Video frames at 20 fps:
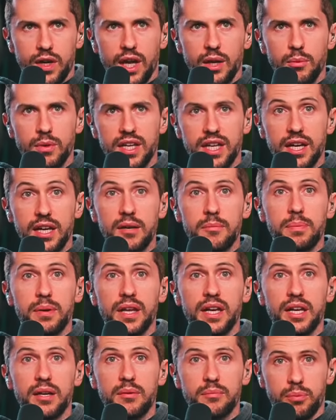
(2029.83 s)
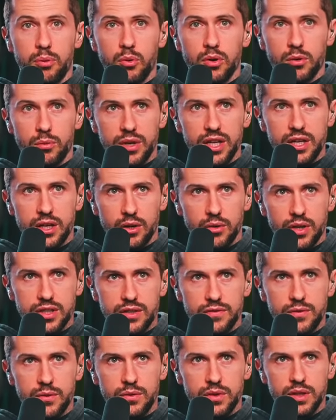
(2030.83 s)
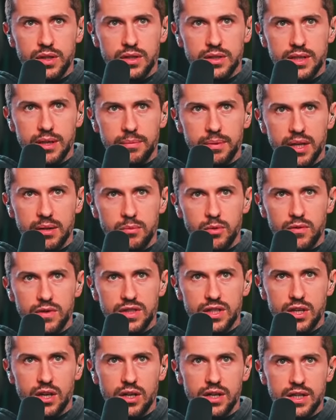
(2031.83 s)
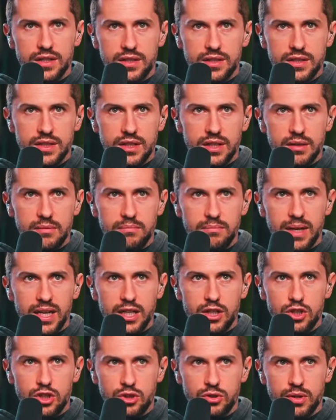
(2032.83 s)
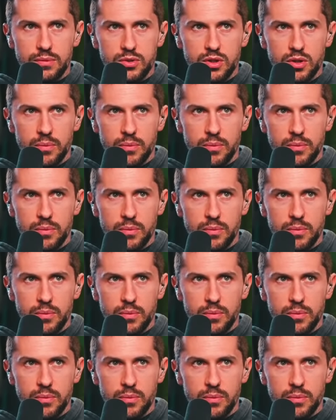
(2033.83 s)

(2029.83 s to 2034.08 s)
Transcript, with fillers: Can we get it playing in Puerto Rico? There's a few theaters that play movies that aren't necessarily mainstream.